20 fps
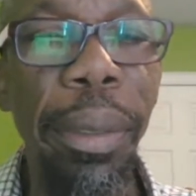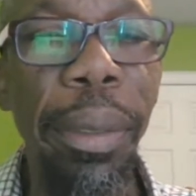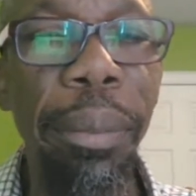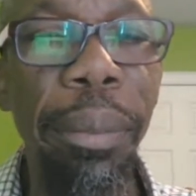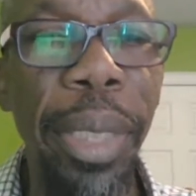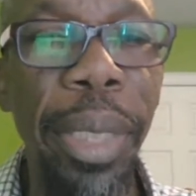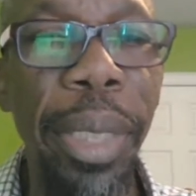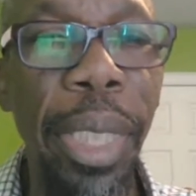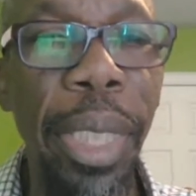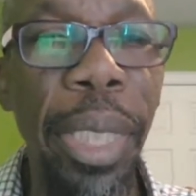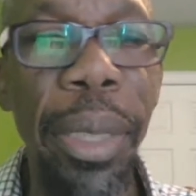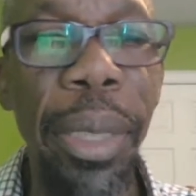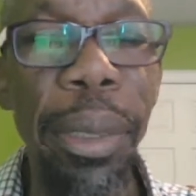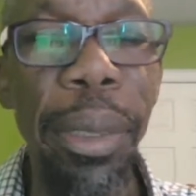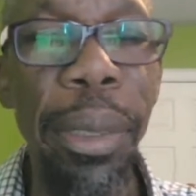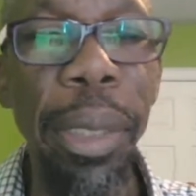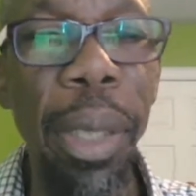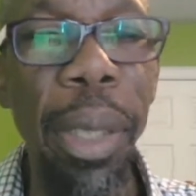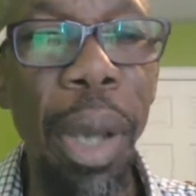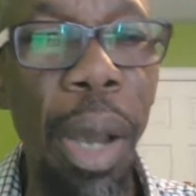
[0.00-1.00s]

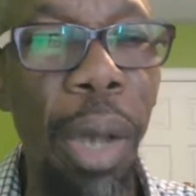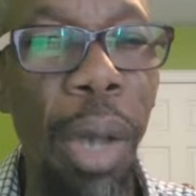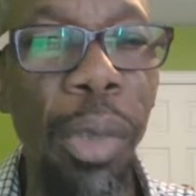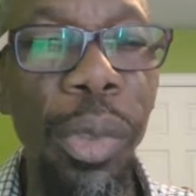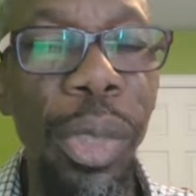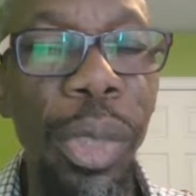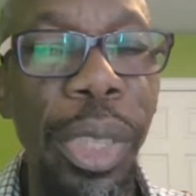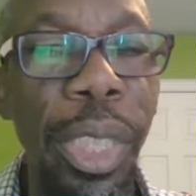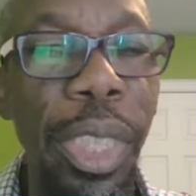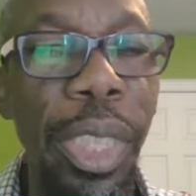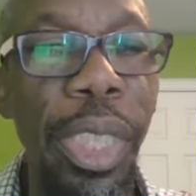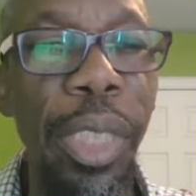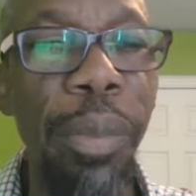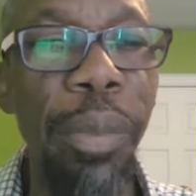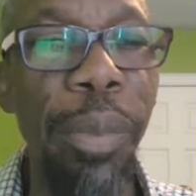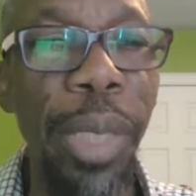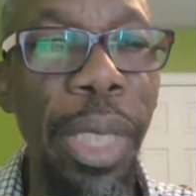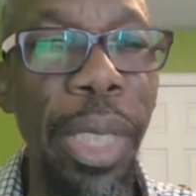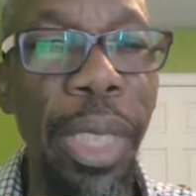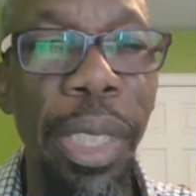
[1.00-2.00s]
building houses,
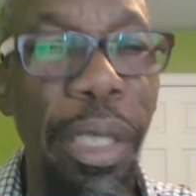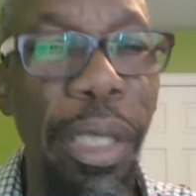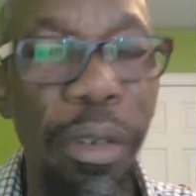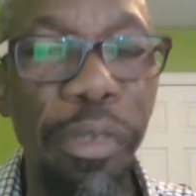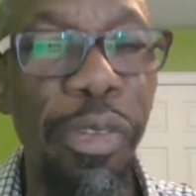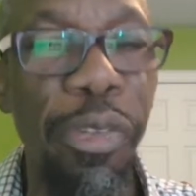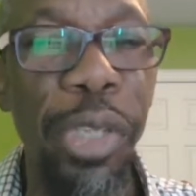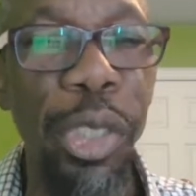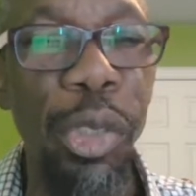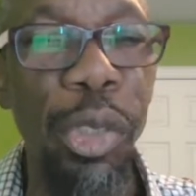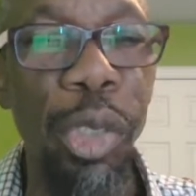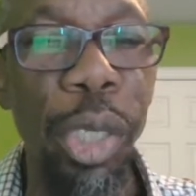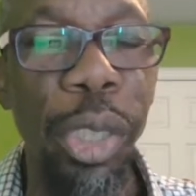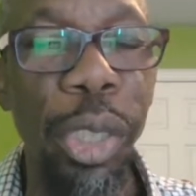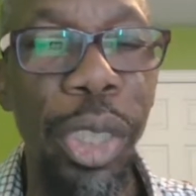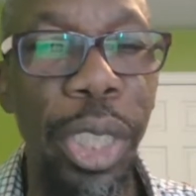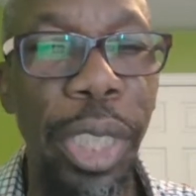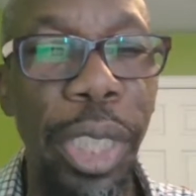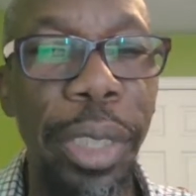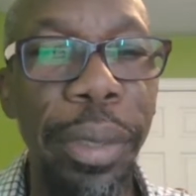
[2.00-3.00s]
building
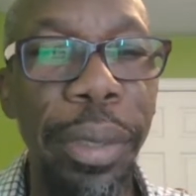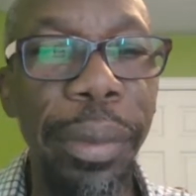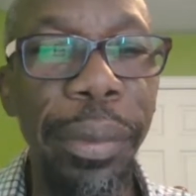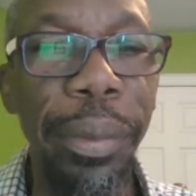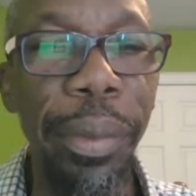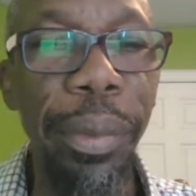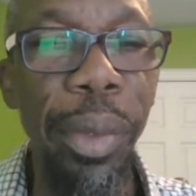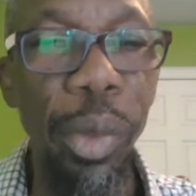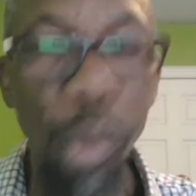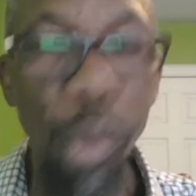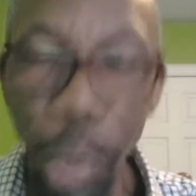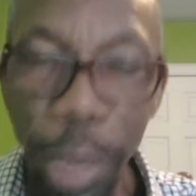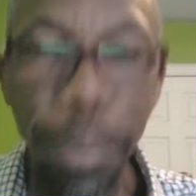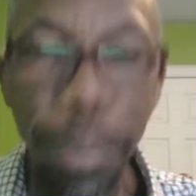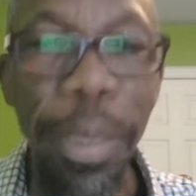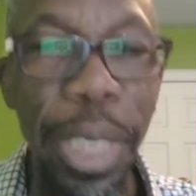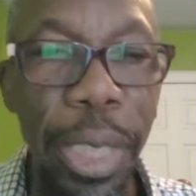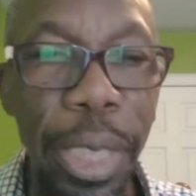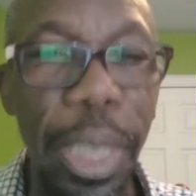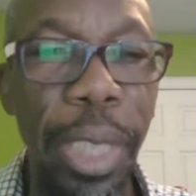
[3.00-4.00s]
infrastructure, doing
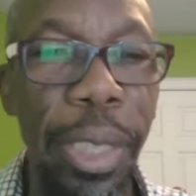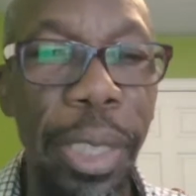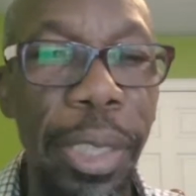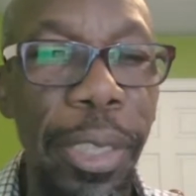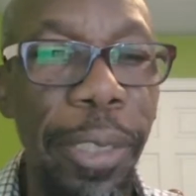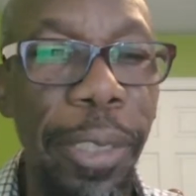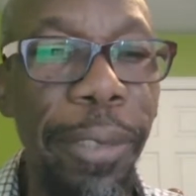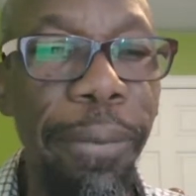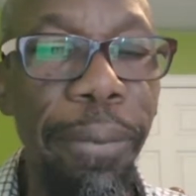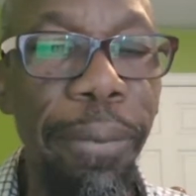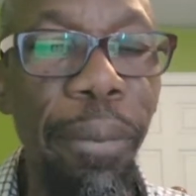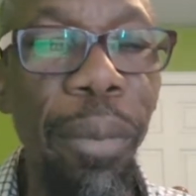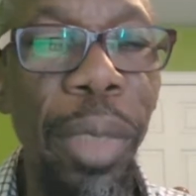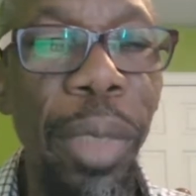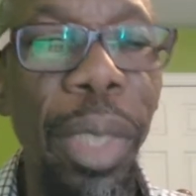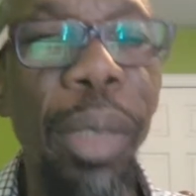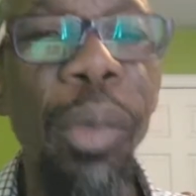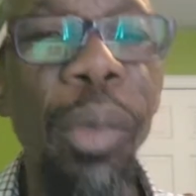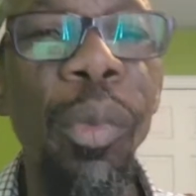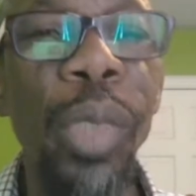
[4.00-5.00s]
business,
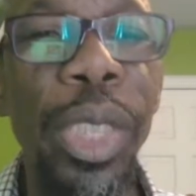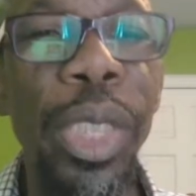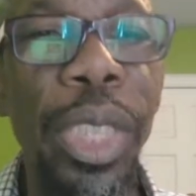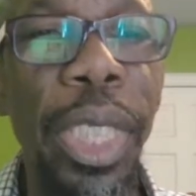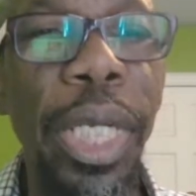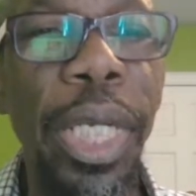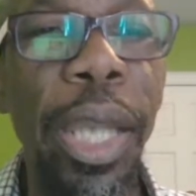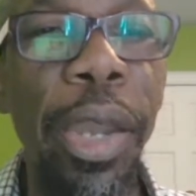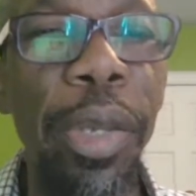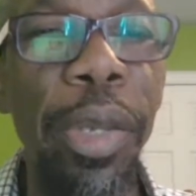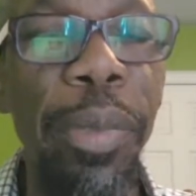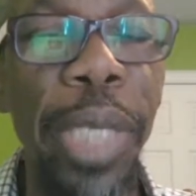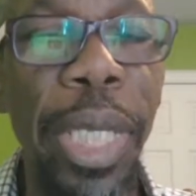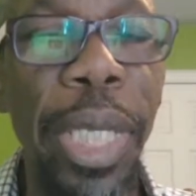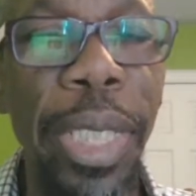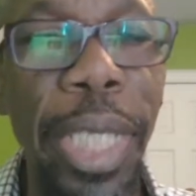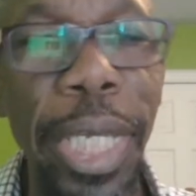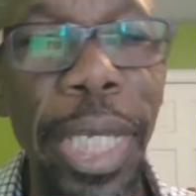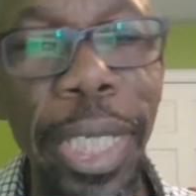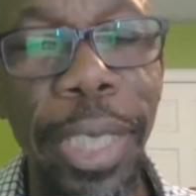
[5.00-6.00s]
which the
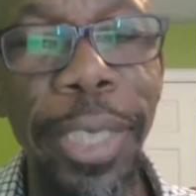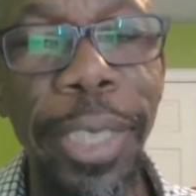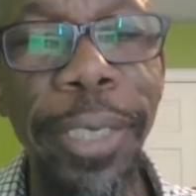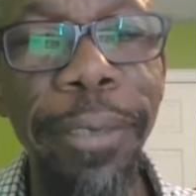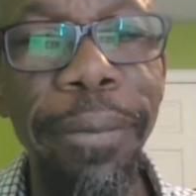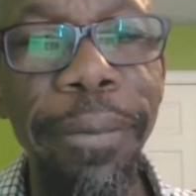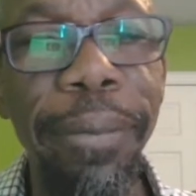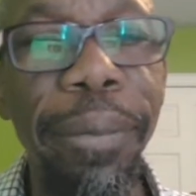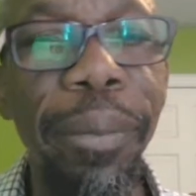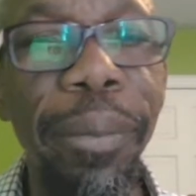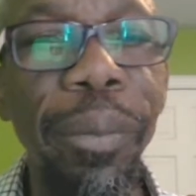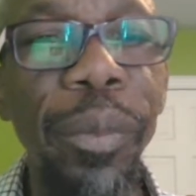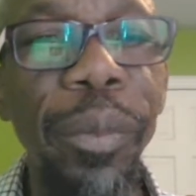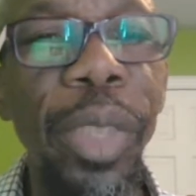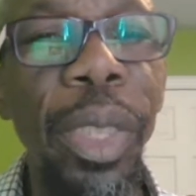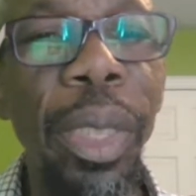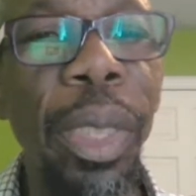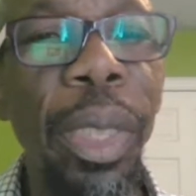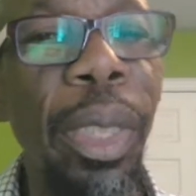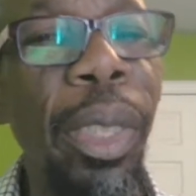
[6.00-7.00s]
Caribbean need.
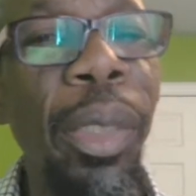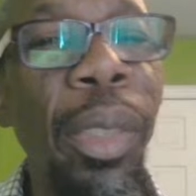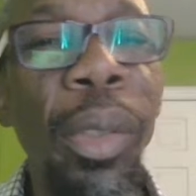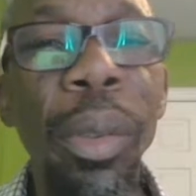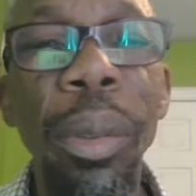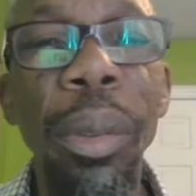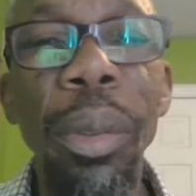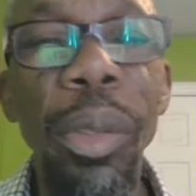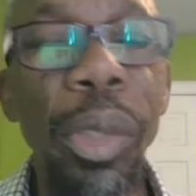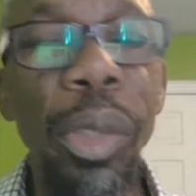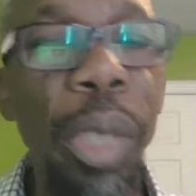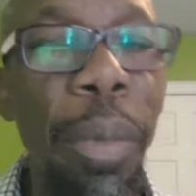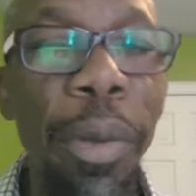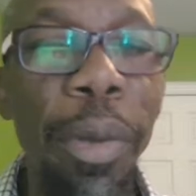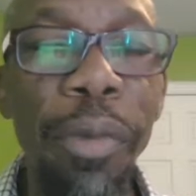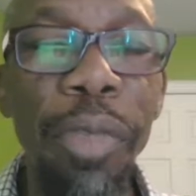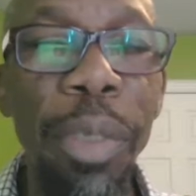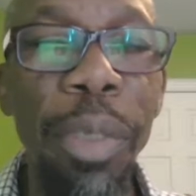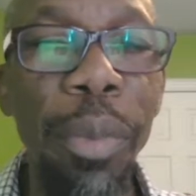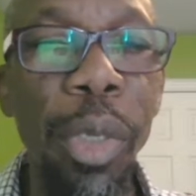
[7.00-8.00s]
Some
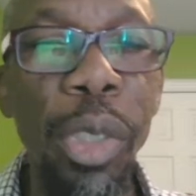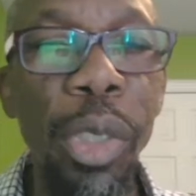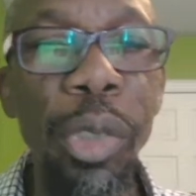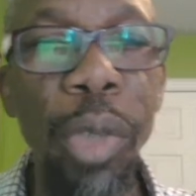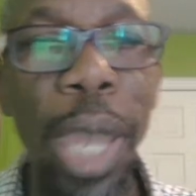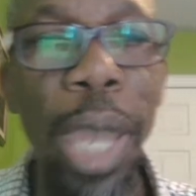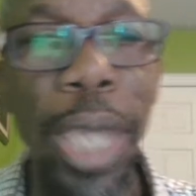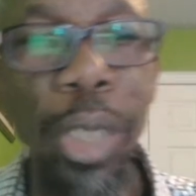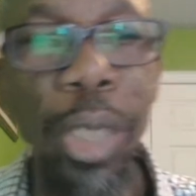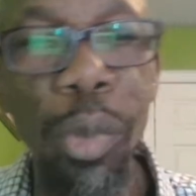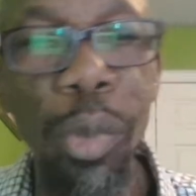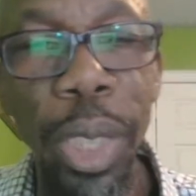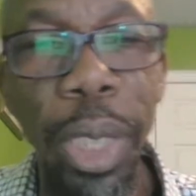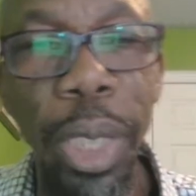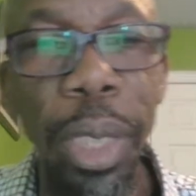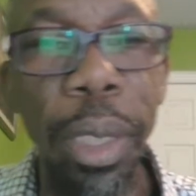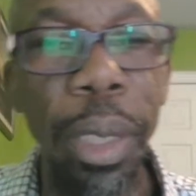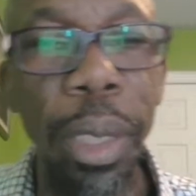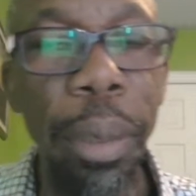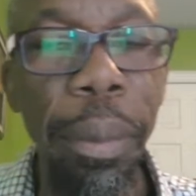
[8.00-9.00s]
of the most
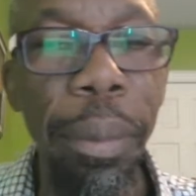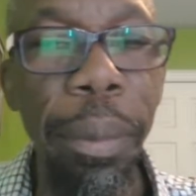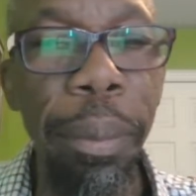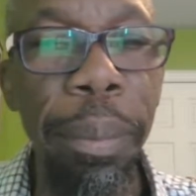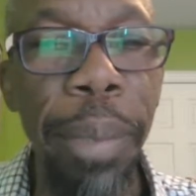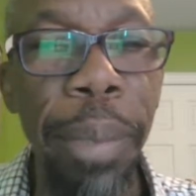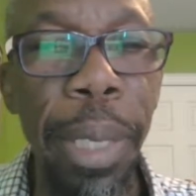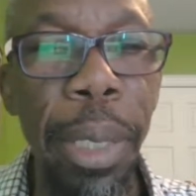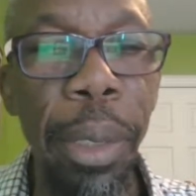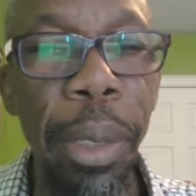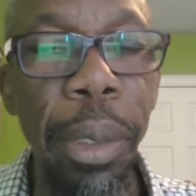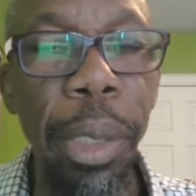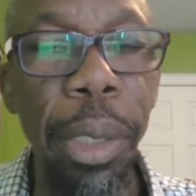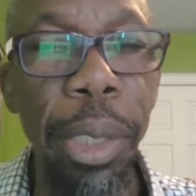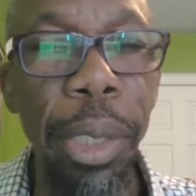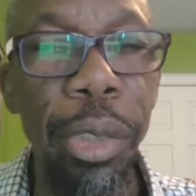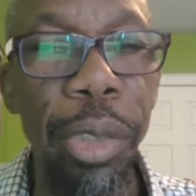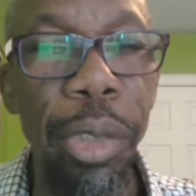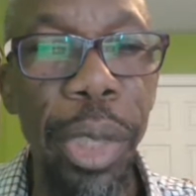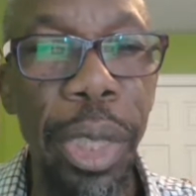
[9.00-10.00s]
right-wing
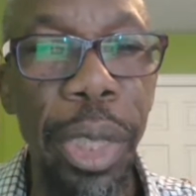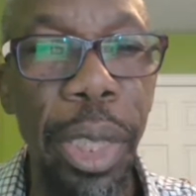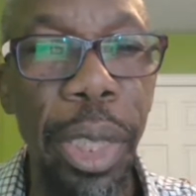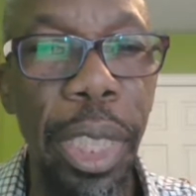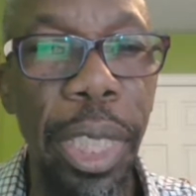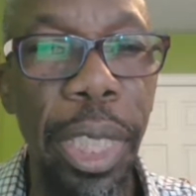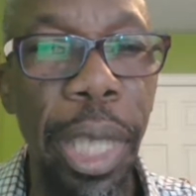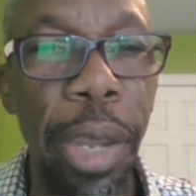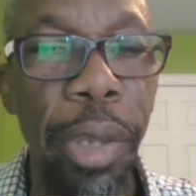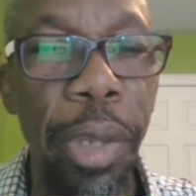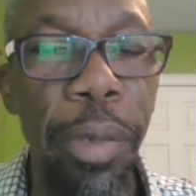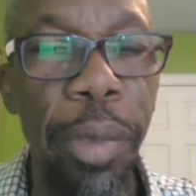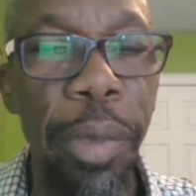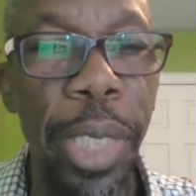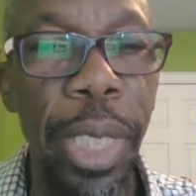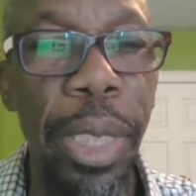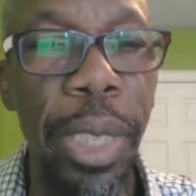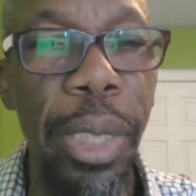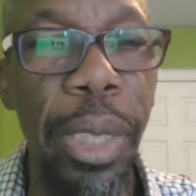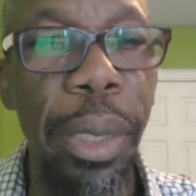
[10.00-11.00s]
countries in the
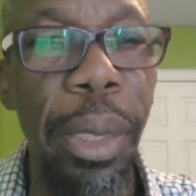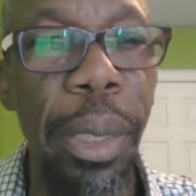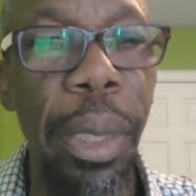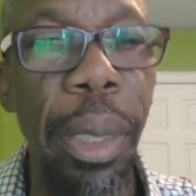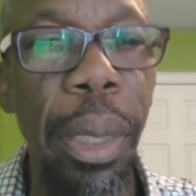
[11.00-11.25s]
Caribbean